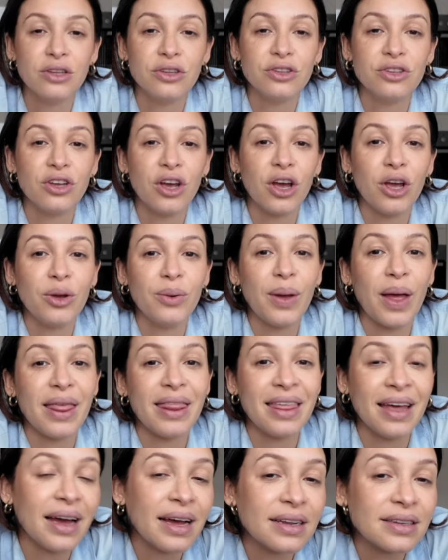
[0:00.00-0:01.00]
So
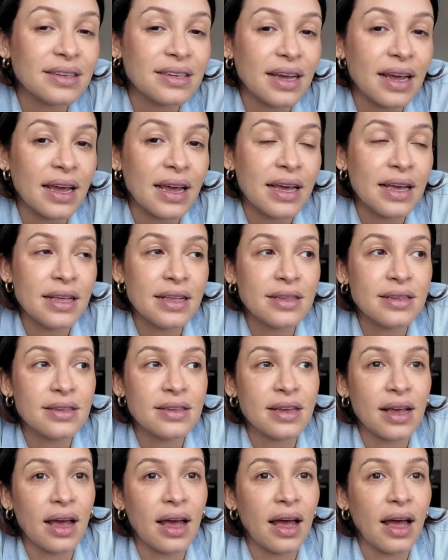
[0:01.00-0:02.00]
that
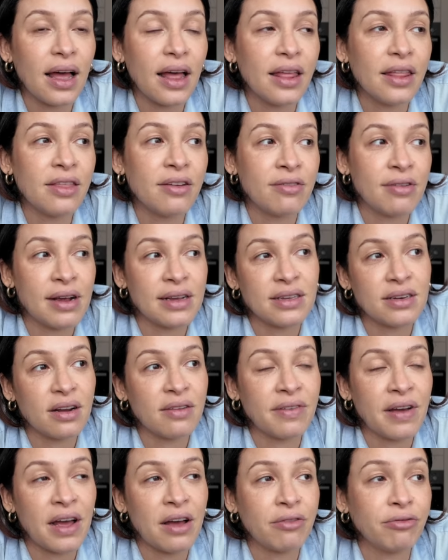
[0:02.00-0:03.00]
is the rest
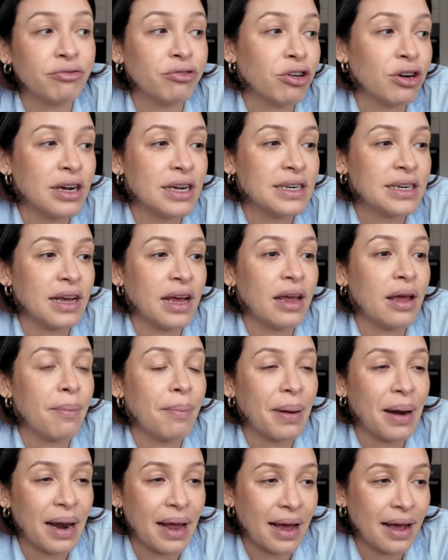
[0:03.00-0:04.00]
of our Friday
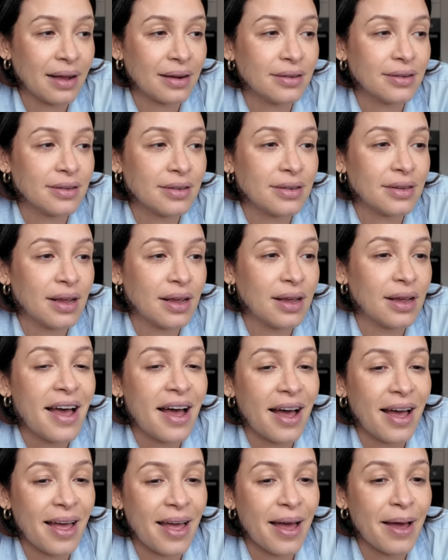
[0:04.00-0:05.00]
plans.
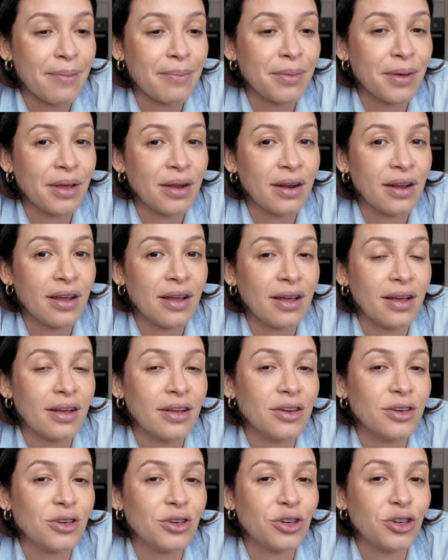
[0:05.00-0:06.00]
I'm going to
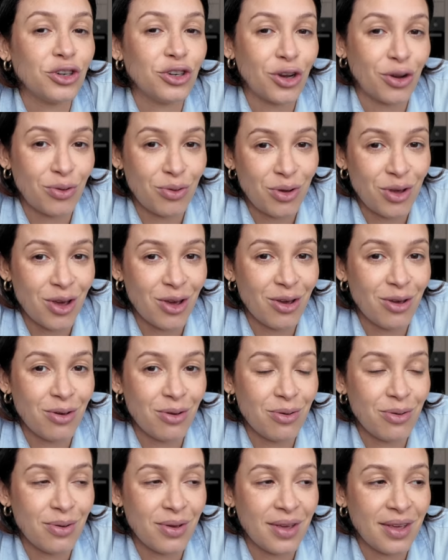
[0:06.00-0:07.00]
show
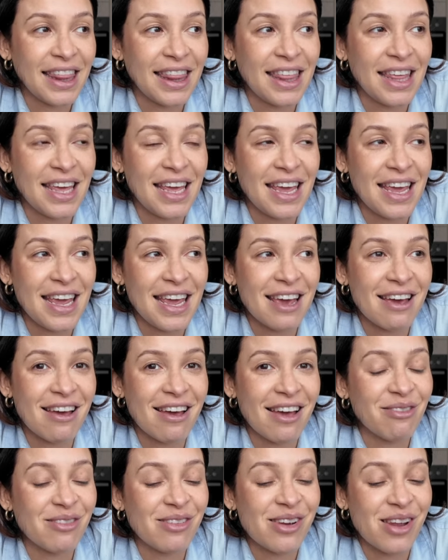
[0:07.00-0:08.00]
you the
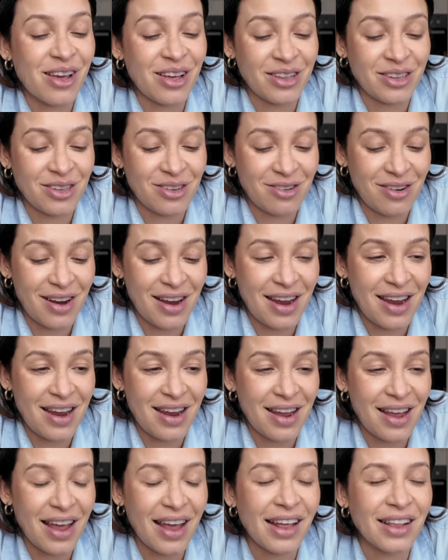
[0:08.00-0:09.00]

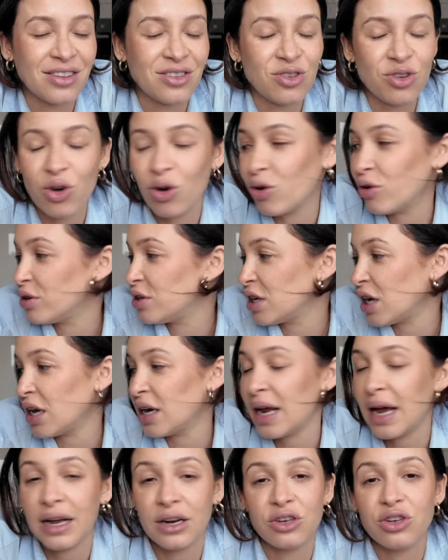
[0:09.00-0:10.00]
nursery. It's not
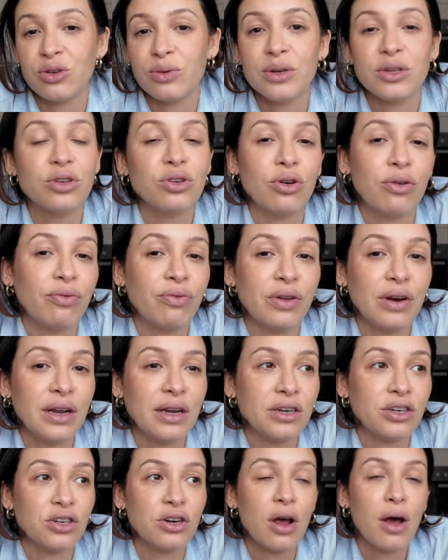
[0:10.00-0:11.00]
done at all. It's not
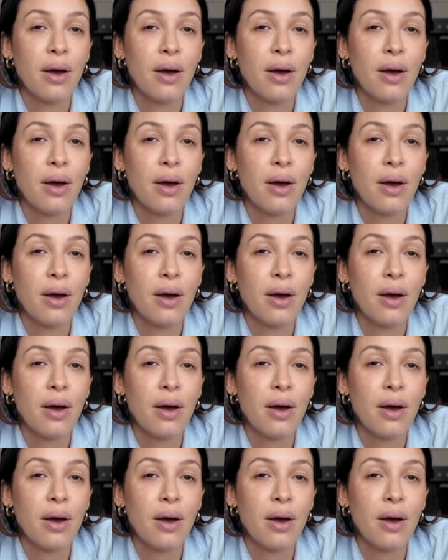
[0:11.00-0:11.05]
finished.